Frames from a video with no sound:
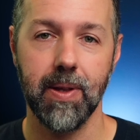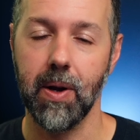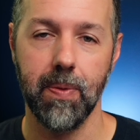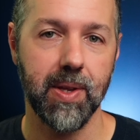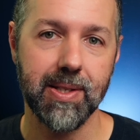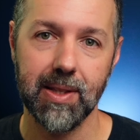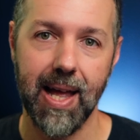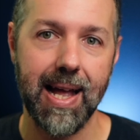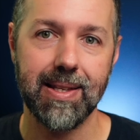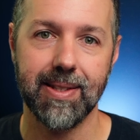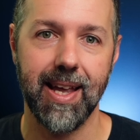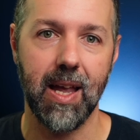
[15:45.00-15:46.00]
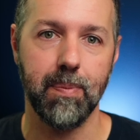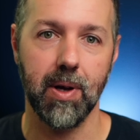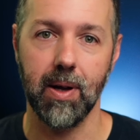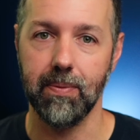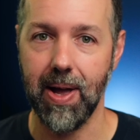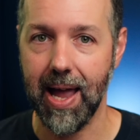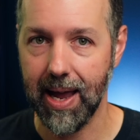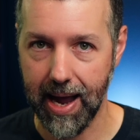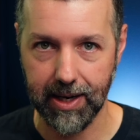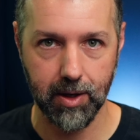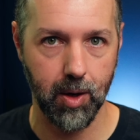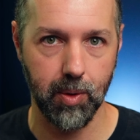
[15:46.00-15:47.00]
you know, this landscape of
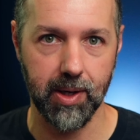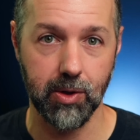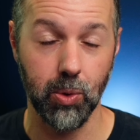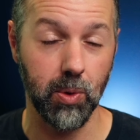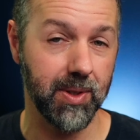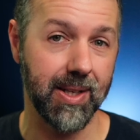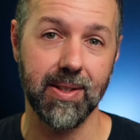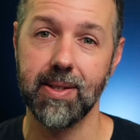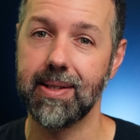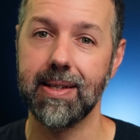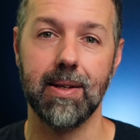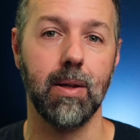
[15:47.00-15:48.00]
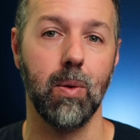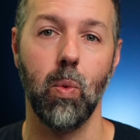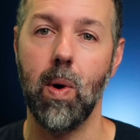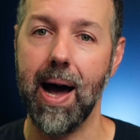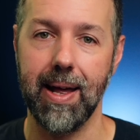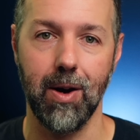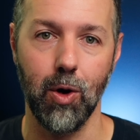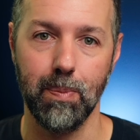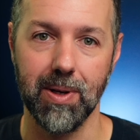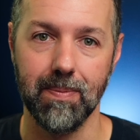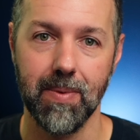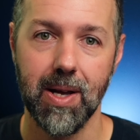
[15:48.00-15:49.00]
AI coding tools is still wide
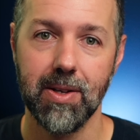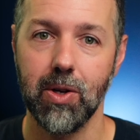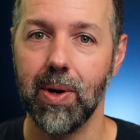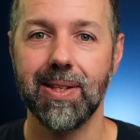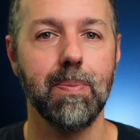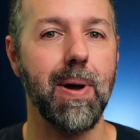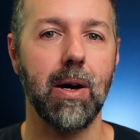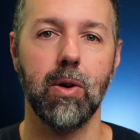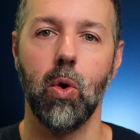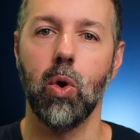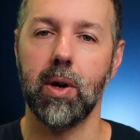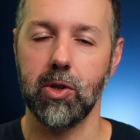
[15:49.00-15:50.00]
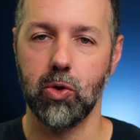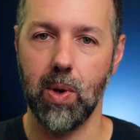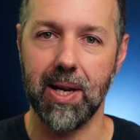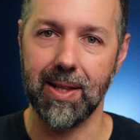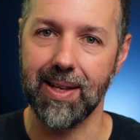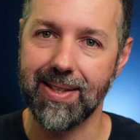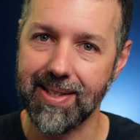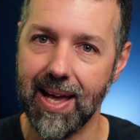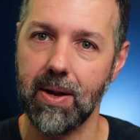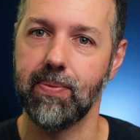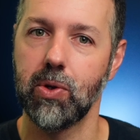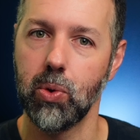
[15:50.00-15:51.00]
open. So it's about orchestrating the
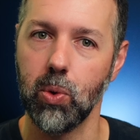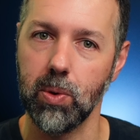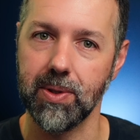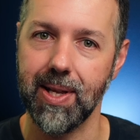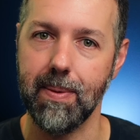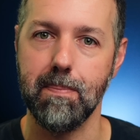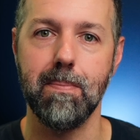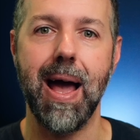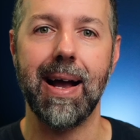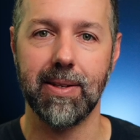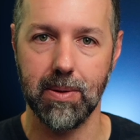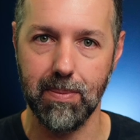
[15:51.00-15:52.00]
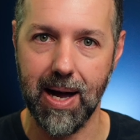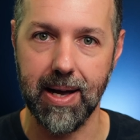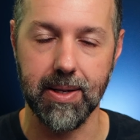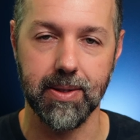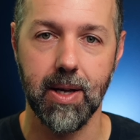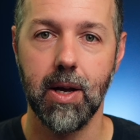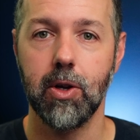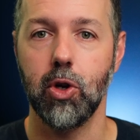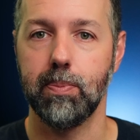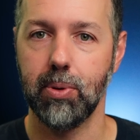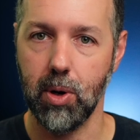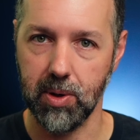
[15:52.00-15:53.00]
set of tools that maximize
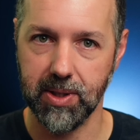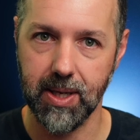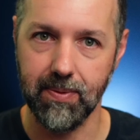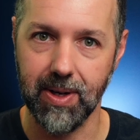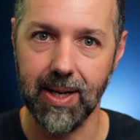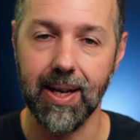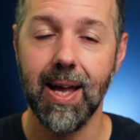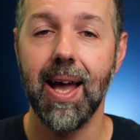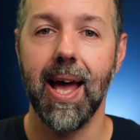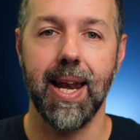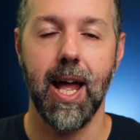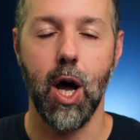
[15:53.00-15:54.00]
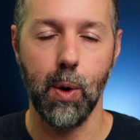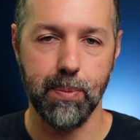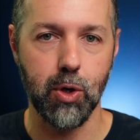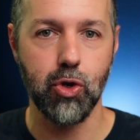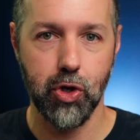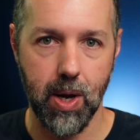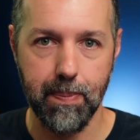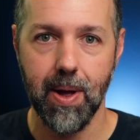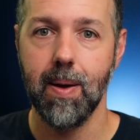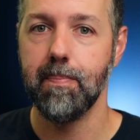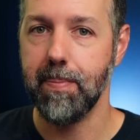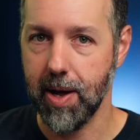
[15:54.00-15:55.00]
your productivity and help you ship
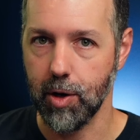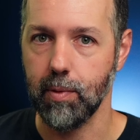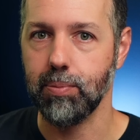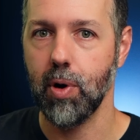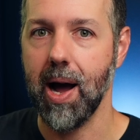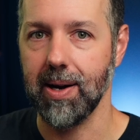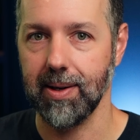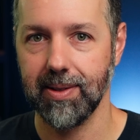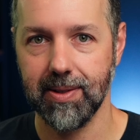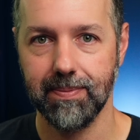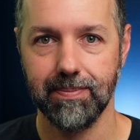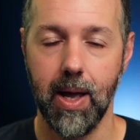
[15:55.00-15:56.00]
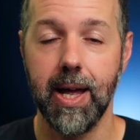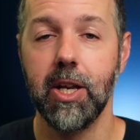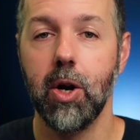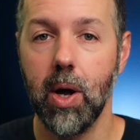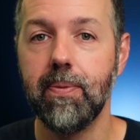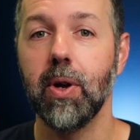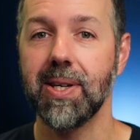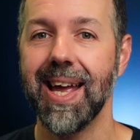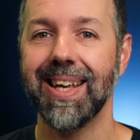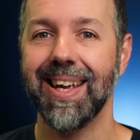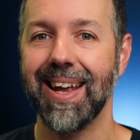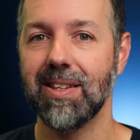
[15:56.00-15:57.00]
better products. And you know, if you're
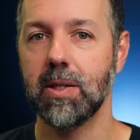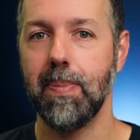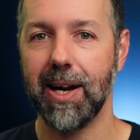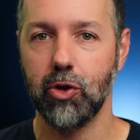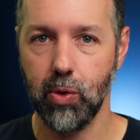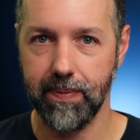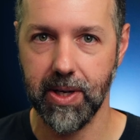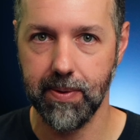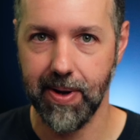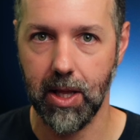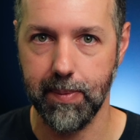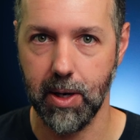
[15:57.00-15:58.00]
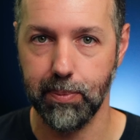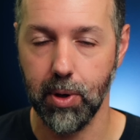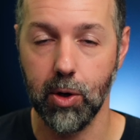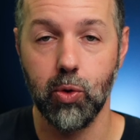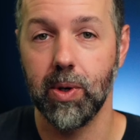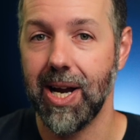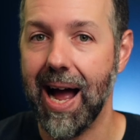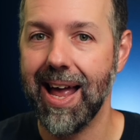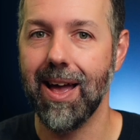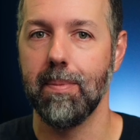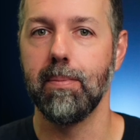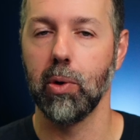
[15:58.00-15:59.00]
taking a spec-driven development approach, which I
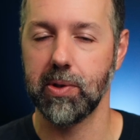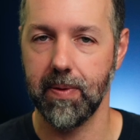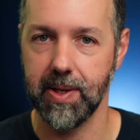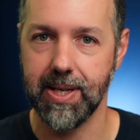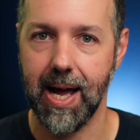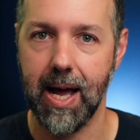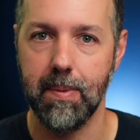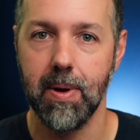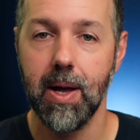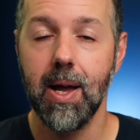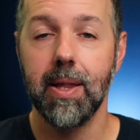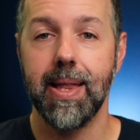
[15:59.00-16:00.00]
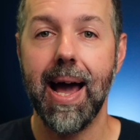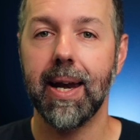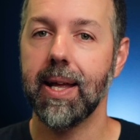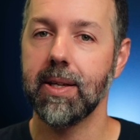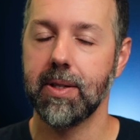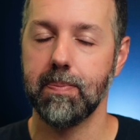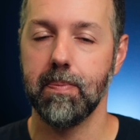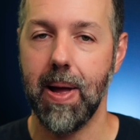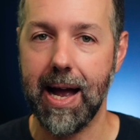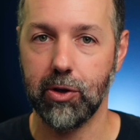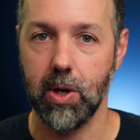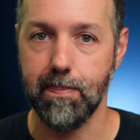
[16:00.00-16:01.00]
am most of the time, that is
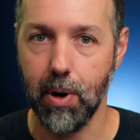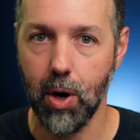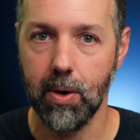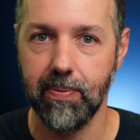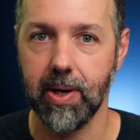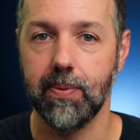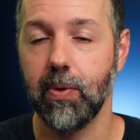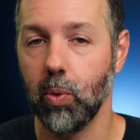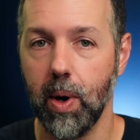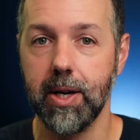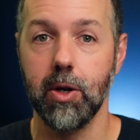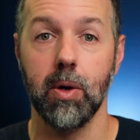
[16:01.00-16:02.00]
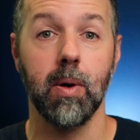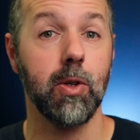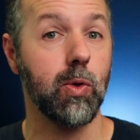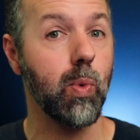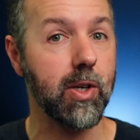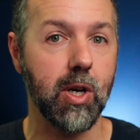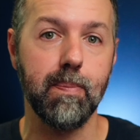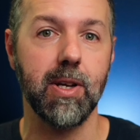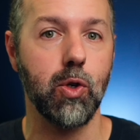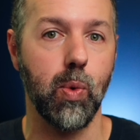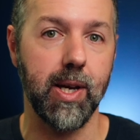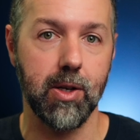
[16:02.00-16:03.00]
actually perfect for when you're switching
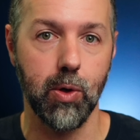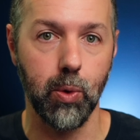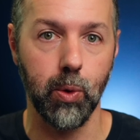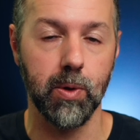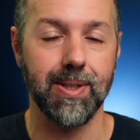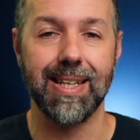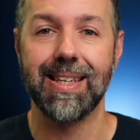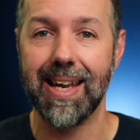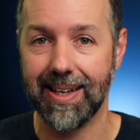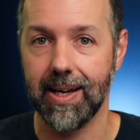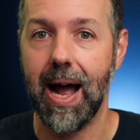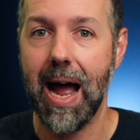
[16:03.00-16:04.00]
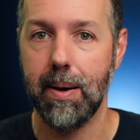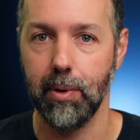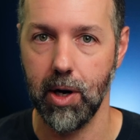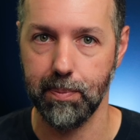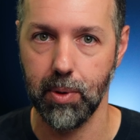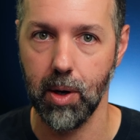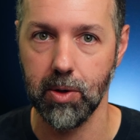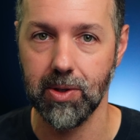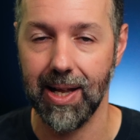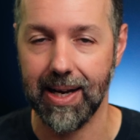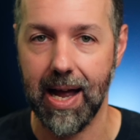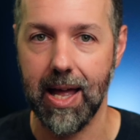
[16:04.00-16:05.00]
between tools and taking a hybrid
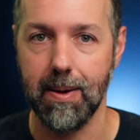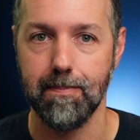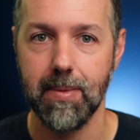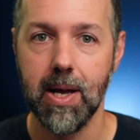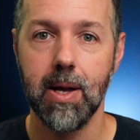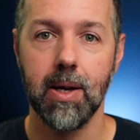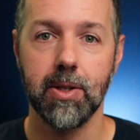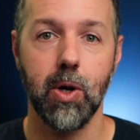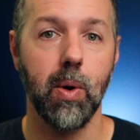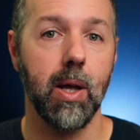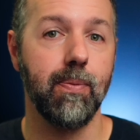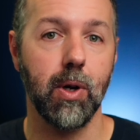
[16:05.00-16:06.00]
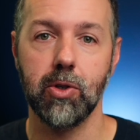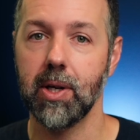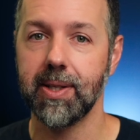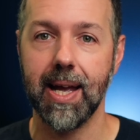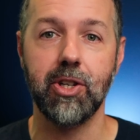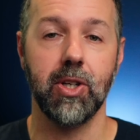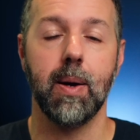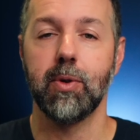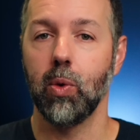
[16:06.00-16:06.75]
approach like I am. So if you're just catching